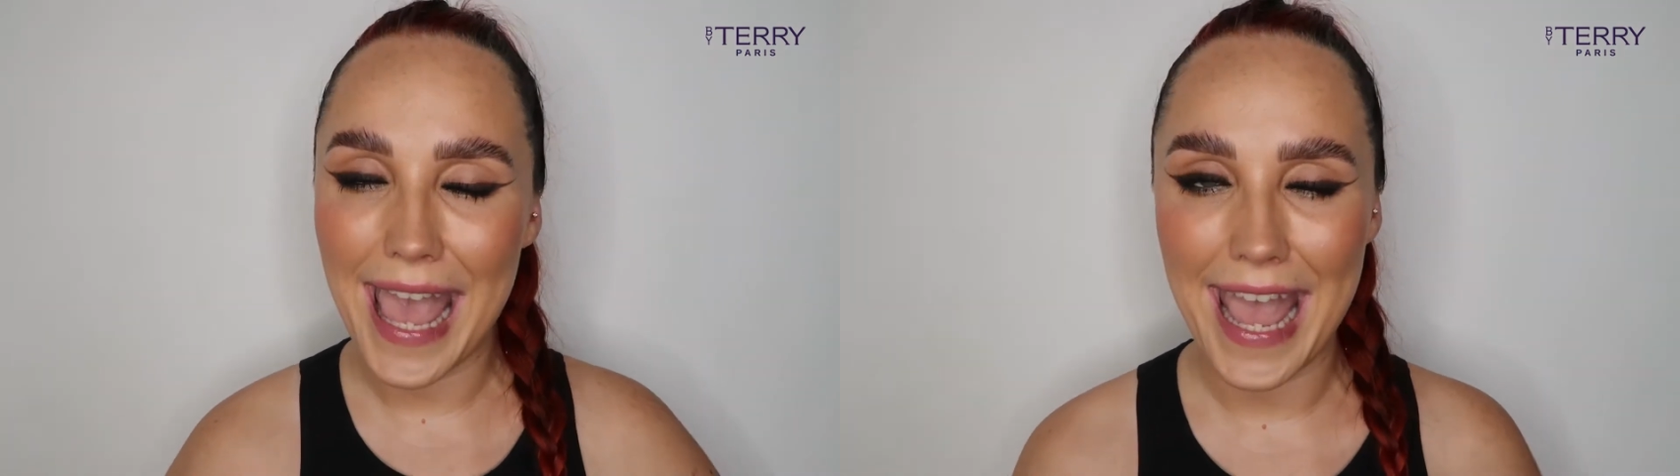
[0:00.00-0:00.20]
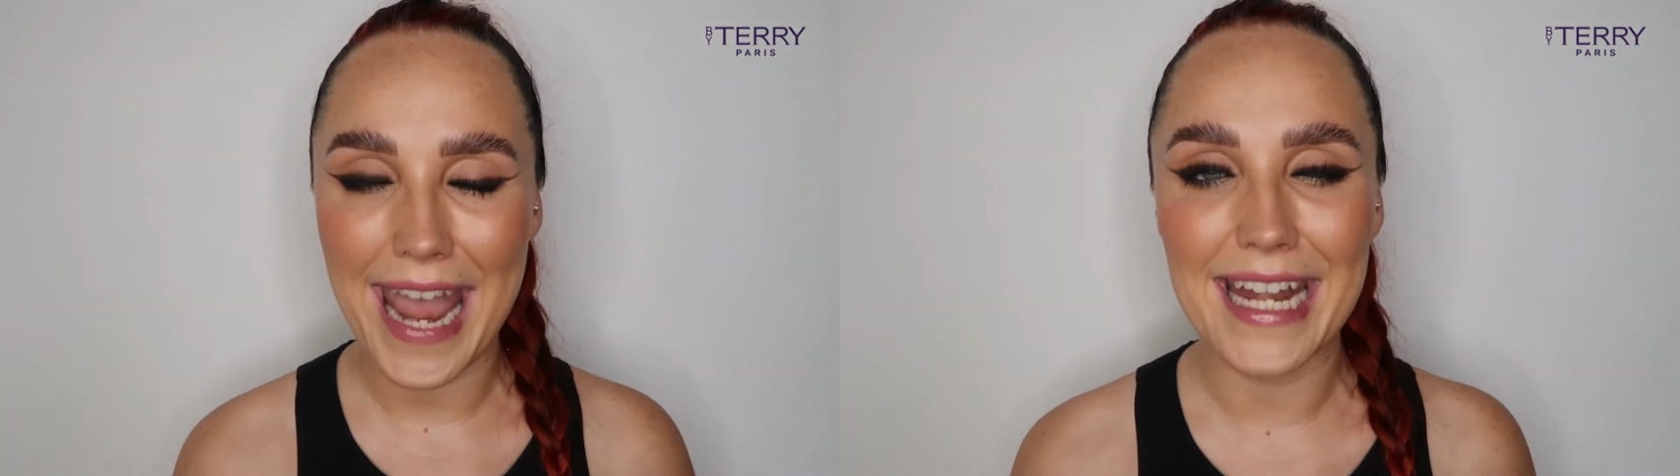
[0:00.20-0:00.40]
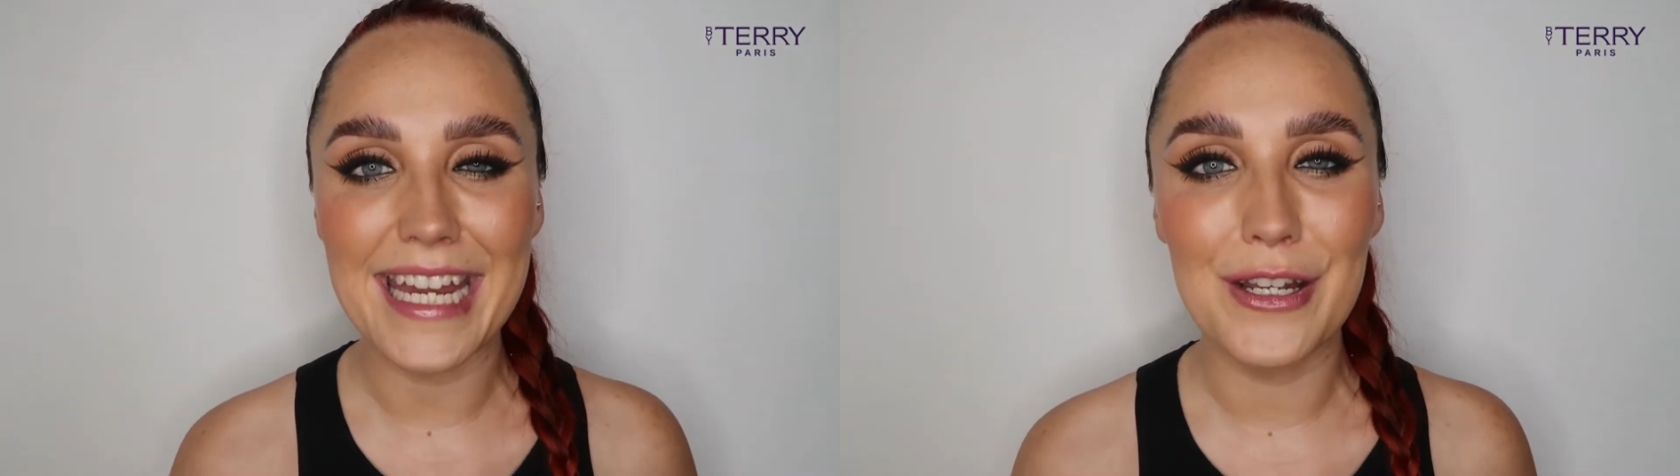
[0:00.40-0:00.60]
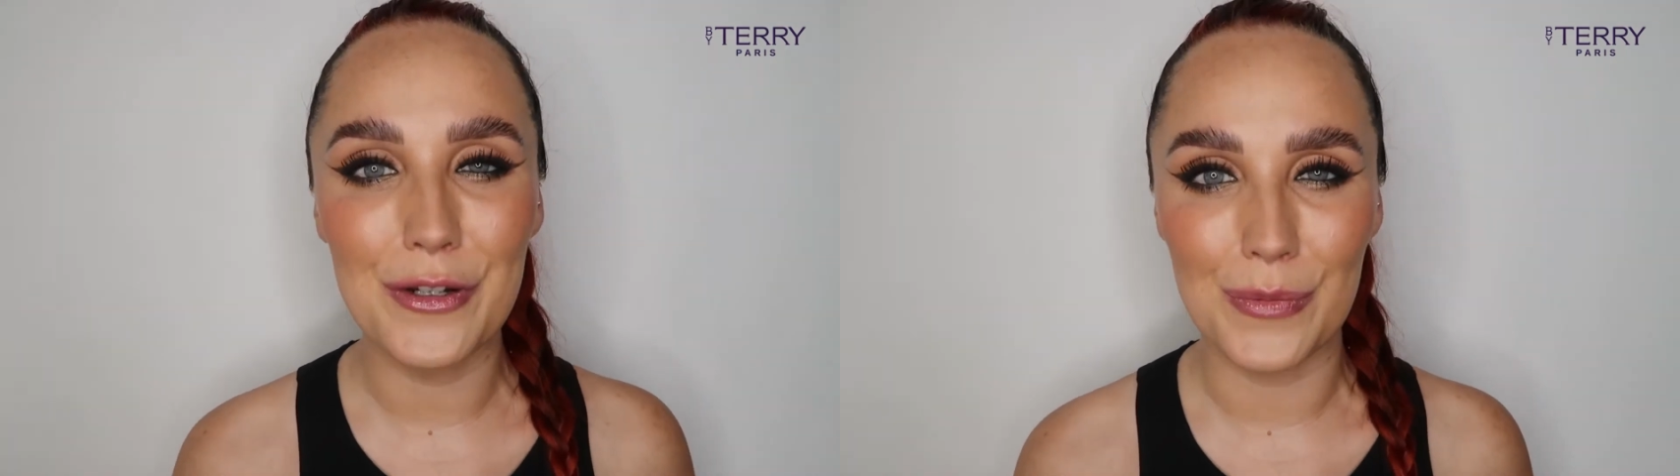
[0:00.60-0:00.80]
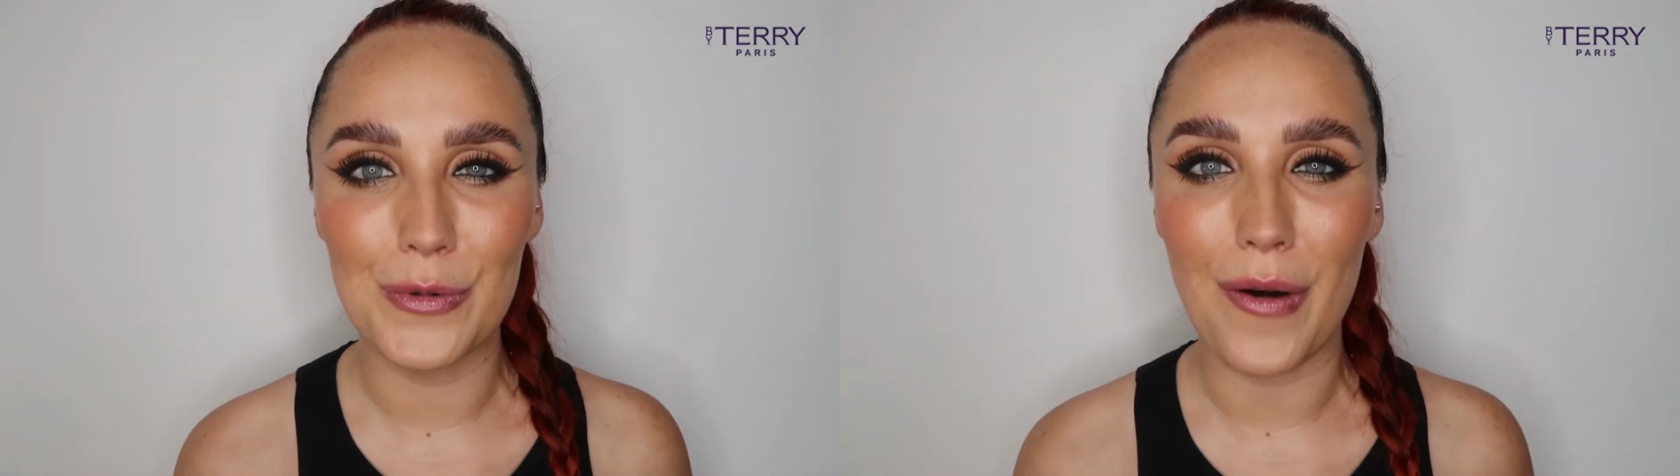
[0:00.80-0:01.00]
any
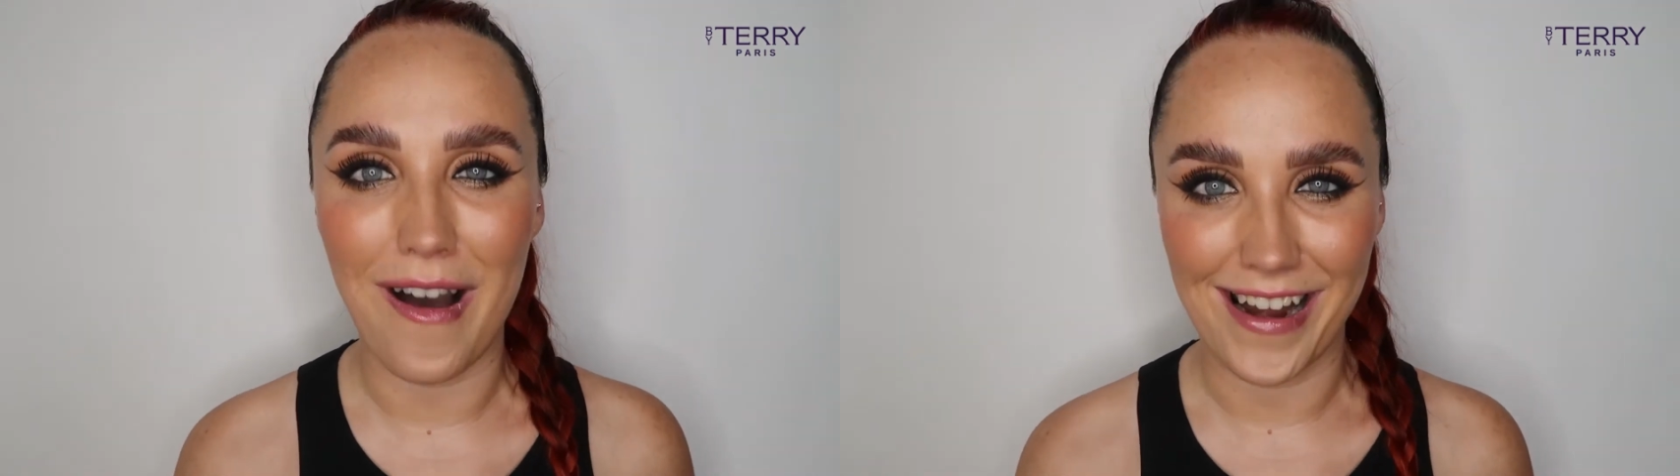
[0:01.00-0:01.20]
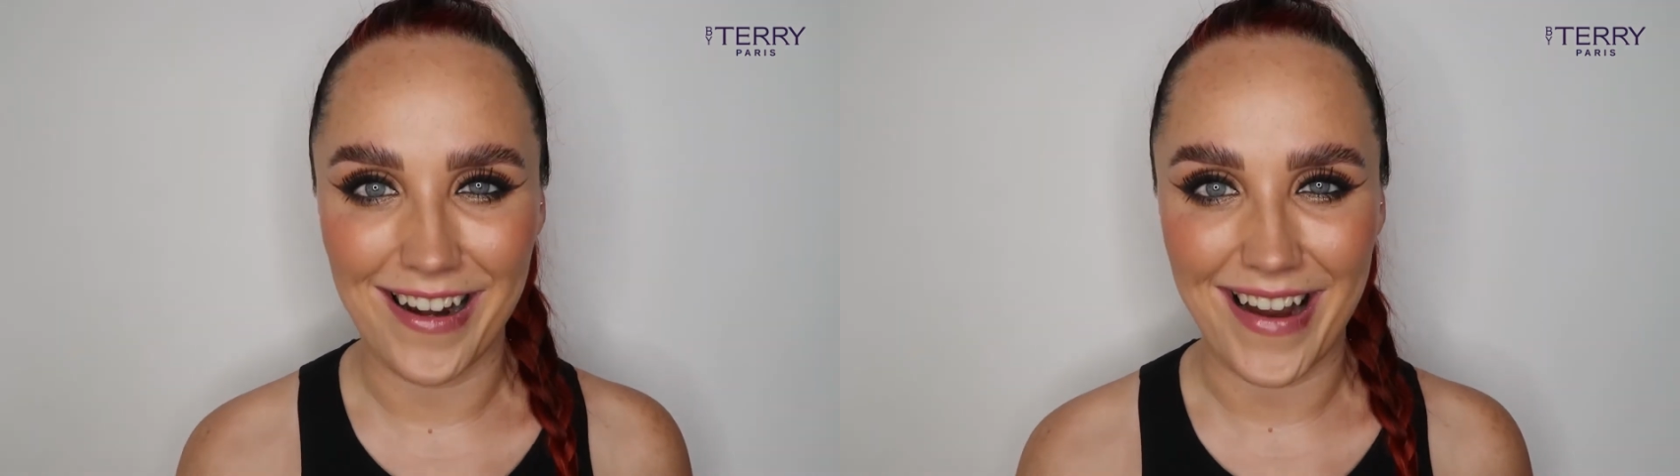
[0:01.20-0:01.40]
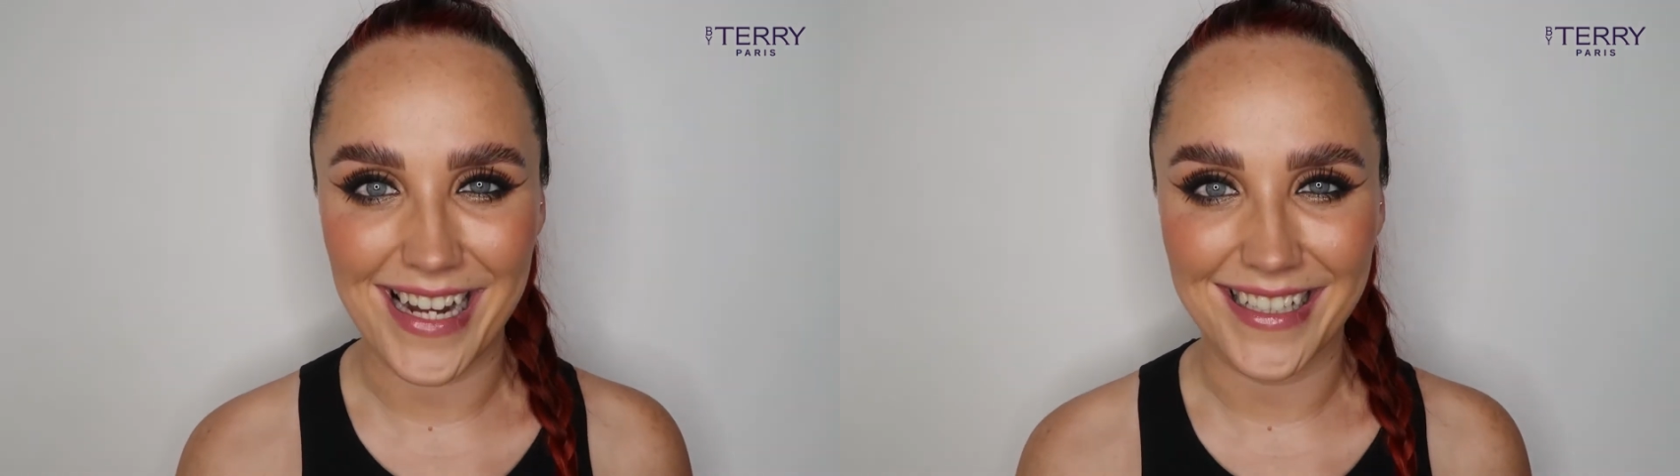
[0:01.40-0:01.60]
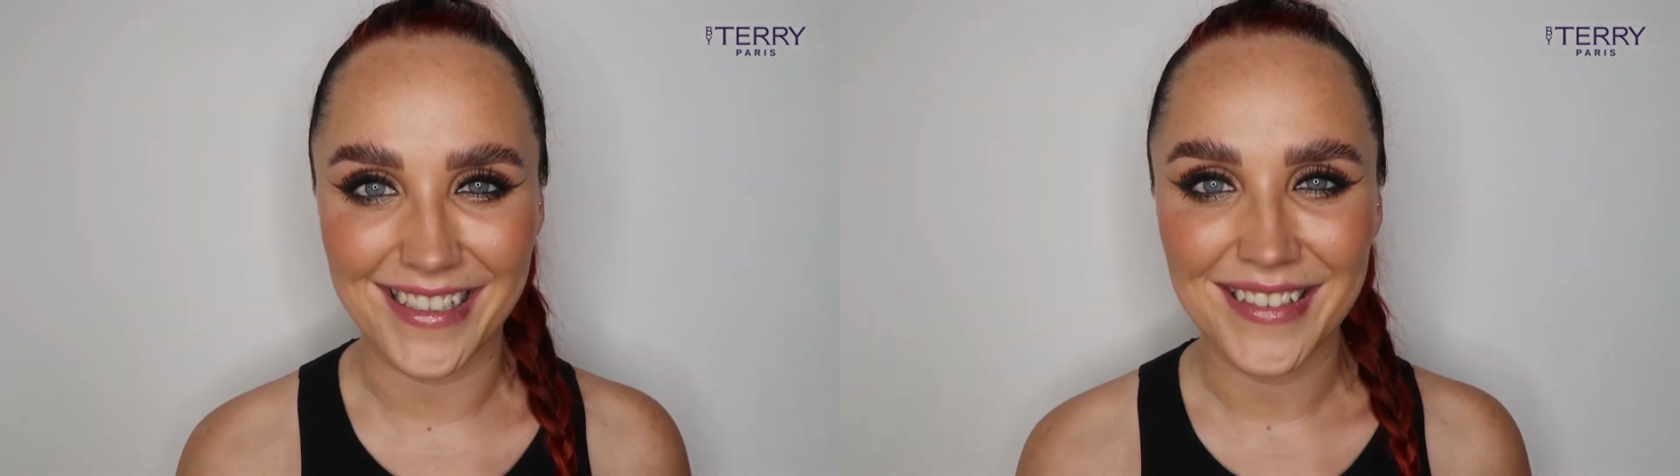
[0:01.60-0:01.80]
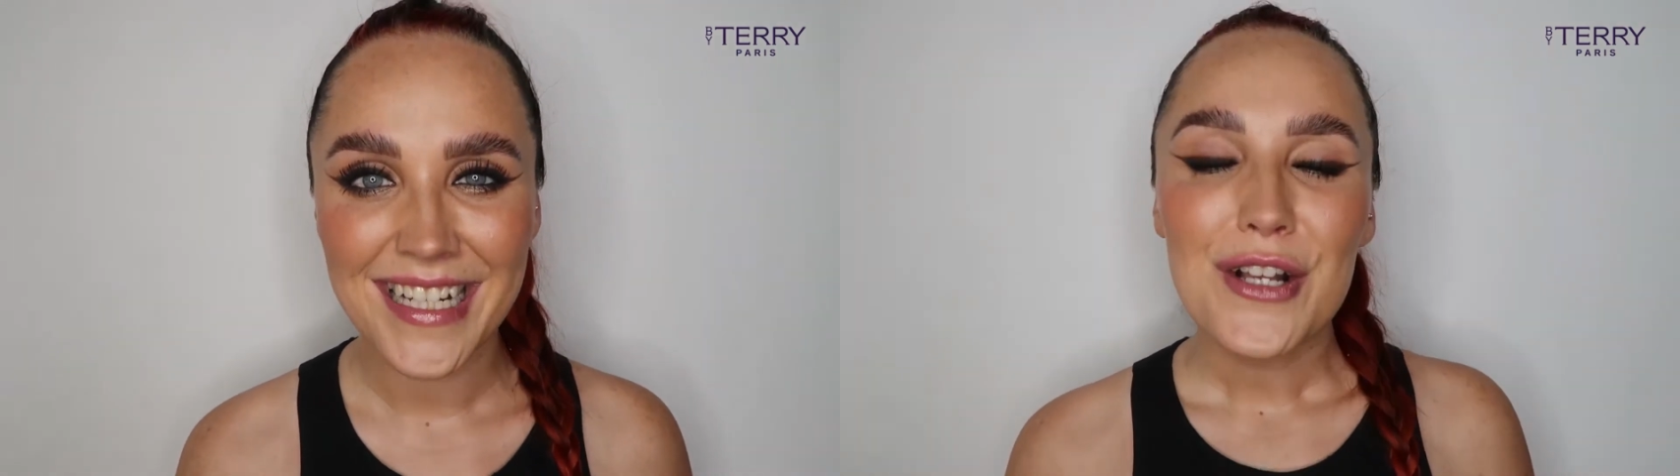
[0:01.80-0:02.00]
normal eyeliner,